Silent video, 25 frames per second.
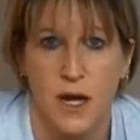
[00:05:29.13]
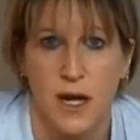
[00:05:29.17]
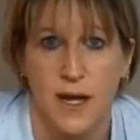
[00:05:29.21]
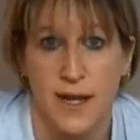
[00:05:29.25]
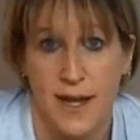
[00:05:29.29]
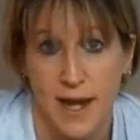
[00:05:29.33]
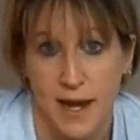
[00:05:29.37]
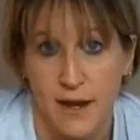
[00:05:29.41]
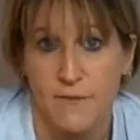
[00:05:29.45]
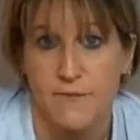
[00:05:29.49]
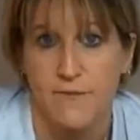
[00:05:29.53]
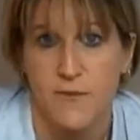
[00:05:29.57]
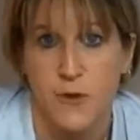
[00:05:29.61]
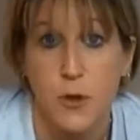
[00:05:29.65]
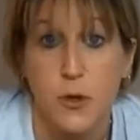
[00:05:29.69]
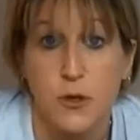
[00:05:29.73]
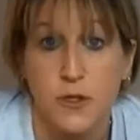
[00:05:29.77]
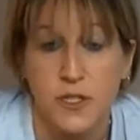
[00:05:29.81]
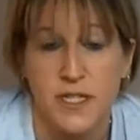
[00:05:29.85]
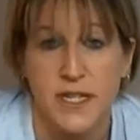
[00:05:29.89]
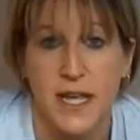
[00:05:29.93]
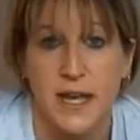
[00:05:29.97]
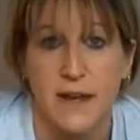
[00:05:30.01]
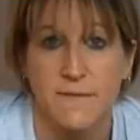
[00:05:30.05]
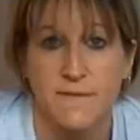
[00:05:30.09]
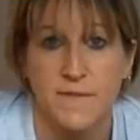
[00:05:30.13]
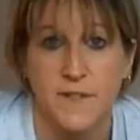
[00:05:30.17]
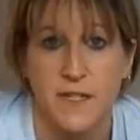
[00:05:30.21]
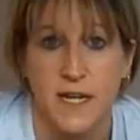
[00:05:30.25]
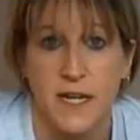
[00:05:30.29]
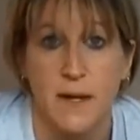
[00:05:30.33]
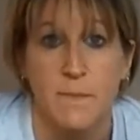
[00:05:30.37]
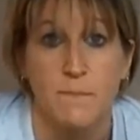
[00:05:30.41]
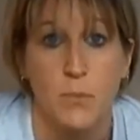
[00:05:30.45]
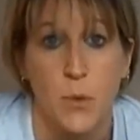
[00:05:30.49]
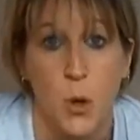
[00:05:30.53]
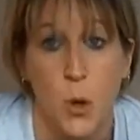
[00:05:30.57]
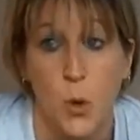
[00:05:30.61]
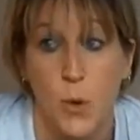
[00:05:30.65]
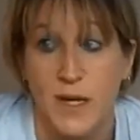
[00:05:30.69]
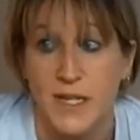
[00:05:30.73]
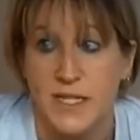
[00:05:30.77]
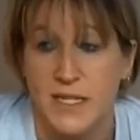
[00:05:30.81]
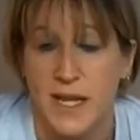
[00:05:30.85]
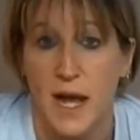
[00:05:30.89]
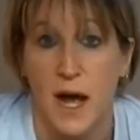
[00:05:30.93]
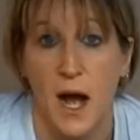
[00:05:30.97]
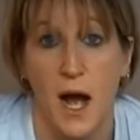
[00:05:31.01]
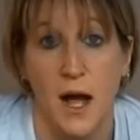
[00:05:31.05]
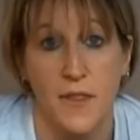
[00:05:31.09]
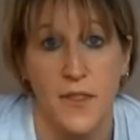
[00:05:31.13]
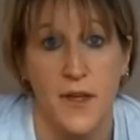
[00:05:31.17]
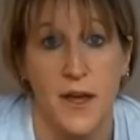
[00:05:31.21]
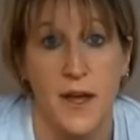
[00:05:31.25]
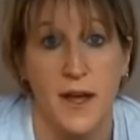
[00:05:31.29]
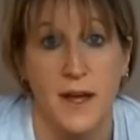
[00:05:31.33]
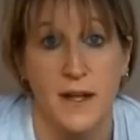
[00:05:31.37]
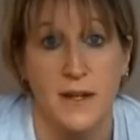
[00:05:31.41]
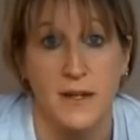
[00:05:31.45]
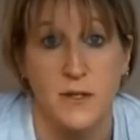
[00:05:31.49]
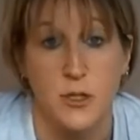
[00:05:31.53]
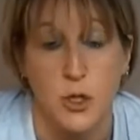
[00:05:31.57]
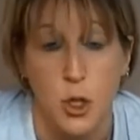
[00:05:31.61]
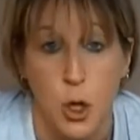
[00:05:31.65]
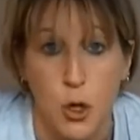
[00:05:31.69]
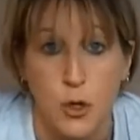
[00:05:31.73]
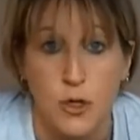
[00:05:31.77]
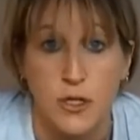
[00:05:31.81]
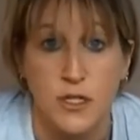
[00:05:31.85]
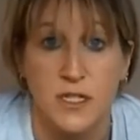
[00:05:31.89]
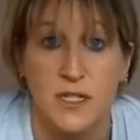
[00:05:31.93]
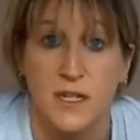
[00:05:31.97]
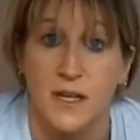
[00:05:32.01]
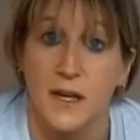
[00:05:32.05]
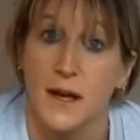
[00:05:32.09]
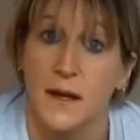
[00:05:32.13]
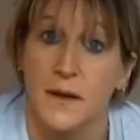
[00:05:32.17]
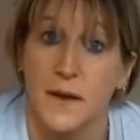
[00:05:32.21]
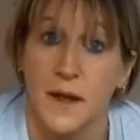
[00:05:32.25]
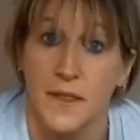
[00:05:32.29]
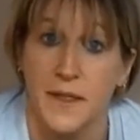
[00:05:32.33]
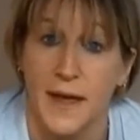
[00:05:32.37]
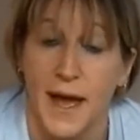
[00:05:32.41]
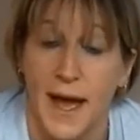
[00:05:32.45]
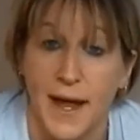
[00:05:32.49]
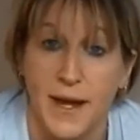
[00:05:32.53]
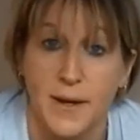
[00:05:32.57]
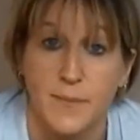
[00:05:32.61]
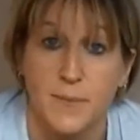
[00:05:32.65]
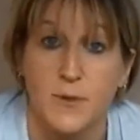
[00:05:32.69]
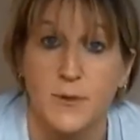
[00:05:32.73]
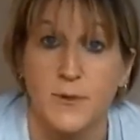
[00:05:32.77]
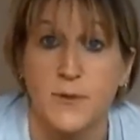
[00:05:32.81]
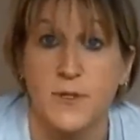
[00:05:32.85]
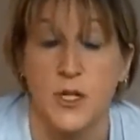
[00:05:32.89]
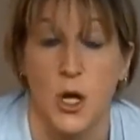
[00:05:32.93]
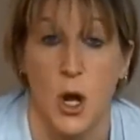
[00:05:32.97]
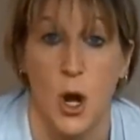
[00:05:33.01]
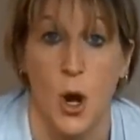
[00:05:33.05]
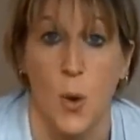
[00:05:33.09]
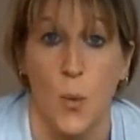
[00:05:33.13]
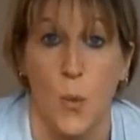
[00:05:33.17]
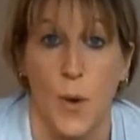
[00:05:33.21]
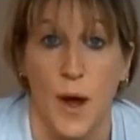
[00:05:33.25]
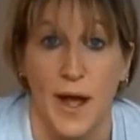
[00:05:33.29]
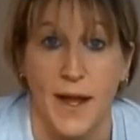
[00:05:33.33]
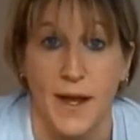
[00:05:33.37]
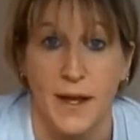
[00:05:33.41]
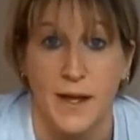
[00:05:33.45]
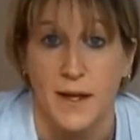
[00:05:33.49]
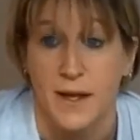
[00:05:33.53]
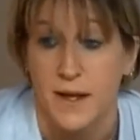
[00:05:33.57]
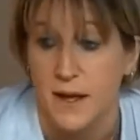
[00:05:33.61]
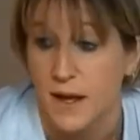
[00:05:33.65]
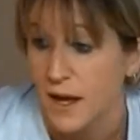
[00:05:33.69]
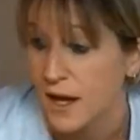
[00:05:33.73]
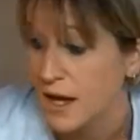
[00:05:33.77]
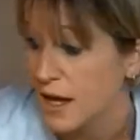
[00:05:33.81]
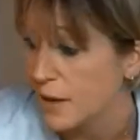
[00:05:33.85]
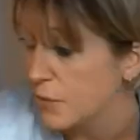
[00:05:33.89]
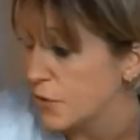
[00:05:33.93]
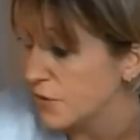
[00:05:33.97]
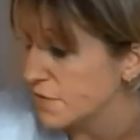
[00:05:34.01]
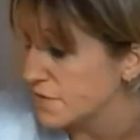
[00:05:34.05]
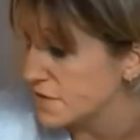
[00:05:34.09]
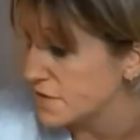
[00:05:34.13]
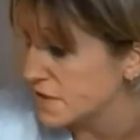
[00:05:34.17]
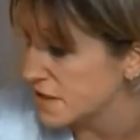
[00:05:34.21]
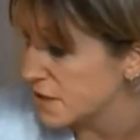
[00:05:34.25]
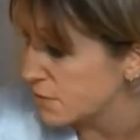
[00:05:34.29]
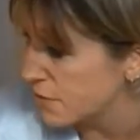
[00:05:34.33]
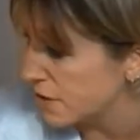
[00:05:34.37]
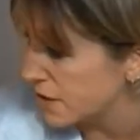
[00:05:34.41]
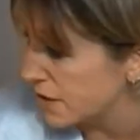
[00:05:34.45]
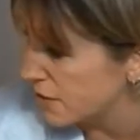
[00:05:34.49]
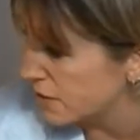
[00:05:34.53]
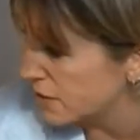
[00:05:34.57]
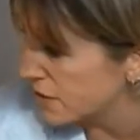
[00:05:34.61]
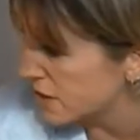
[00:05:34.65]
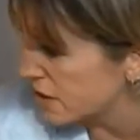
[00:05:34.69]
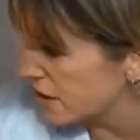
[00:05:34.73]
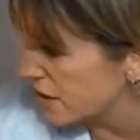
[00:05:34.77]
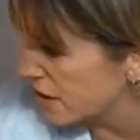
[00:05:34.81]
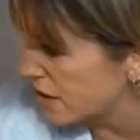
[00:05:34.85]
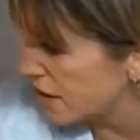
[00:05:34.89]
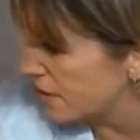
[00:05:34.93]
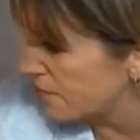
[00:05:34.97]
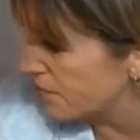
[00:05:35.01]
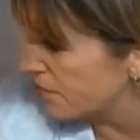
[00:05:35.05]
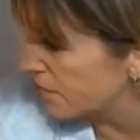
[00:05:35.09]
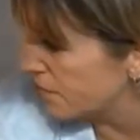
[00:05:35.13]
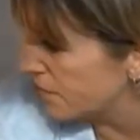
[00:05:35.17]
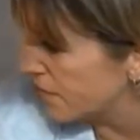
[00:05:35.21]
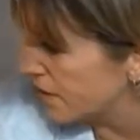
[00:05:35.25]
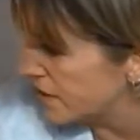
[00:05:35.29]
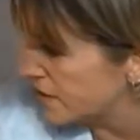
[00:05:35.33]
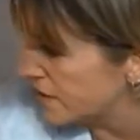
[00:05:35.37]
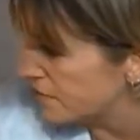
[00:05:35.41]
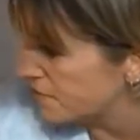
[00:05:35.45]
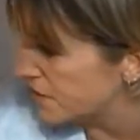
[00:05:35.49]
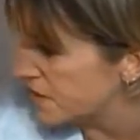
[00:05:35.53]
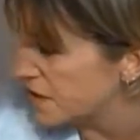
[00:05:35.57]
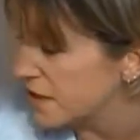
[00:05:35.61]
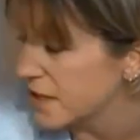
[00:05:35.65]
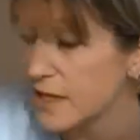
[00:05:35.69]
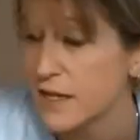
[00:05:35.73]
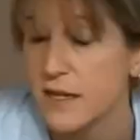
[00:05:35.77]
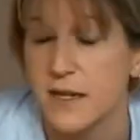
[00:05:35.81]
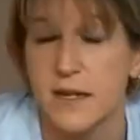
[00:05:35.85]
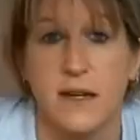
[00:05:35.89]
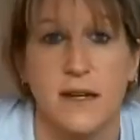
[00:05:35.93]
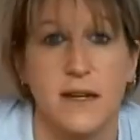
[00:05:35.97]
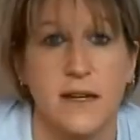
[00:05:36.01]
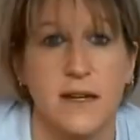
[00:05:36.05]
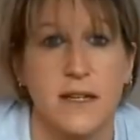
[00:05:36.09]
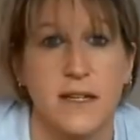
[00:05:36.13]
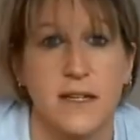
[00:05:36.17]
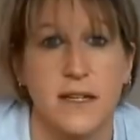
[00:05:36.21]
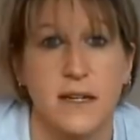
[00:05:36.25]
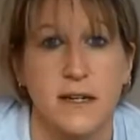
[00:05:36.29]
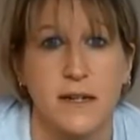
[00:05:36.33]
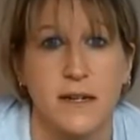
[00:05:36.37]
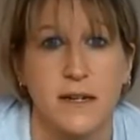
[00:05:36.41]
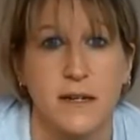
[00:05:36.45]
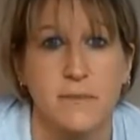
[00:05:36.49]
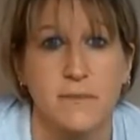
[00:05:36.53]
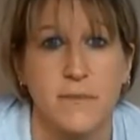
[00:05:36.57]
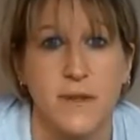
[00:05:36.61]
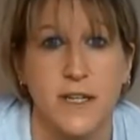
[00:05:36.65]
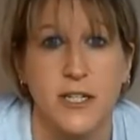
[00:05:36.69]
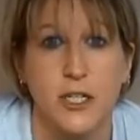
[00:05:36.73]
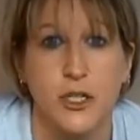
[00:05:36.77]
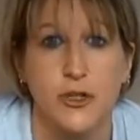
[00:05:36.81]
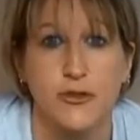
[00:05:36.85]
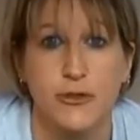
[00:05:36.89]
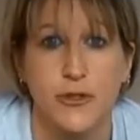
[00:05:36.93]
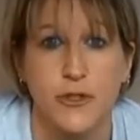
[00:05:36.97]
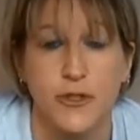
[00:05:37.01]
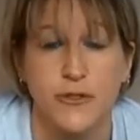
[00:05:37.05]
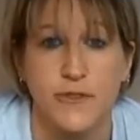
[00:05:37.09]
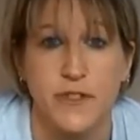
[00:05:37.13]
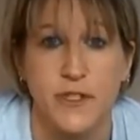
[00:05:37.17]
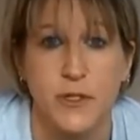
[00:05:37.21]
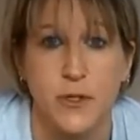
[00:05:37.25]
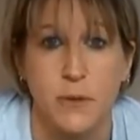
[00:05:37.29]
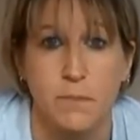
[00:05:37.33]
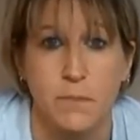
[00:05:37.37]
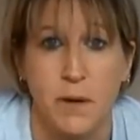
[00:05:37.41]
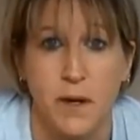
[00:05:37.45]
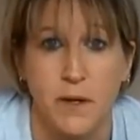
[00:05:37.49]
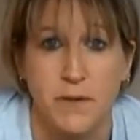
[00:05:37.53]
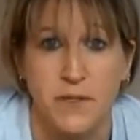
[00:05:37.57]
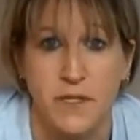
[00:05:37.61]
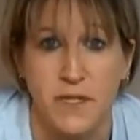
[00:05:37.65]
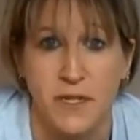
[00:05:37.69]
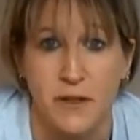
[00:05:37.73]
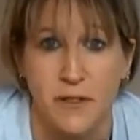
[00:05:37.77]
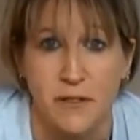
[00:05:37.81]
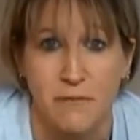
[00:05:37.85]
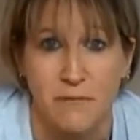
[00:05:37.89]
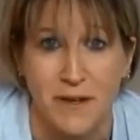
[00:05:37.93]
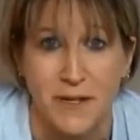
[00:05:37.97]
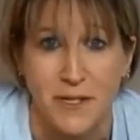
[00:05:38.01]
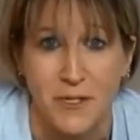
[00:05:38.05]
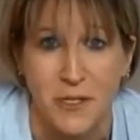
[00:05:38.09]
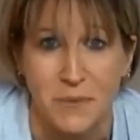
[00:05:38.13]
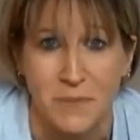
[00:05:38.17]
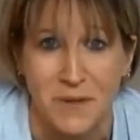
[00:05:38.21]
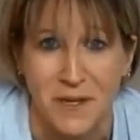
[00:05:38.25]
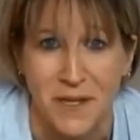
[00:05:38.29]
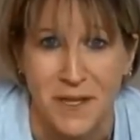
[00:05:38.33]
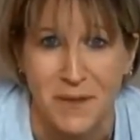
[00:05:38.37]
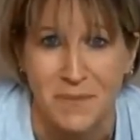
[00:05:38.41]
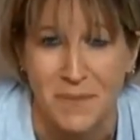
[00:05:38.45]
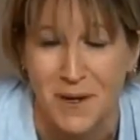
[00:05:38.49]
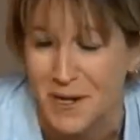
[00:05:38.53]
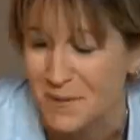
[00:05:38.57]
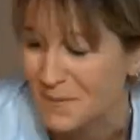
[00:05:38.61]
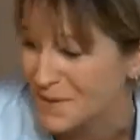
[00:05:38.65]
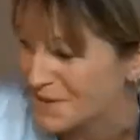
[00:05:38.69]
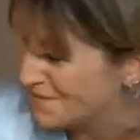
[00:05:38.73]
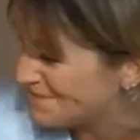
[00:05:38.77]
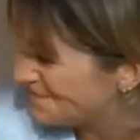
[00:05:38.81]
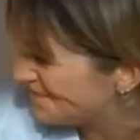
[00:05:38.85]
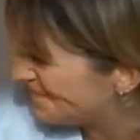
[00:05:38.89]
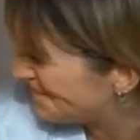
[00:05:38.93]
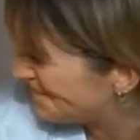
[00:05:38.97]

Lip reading: again, for your safety, always get other dogs and other animals away. But obviously we're not, this particular intruder is not posing a threat to me at the moment.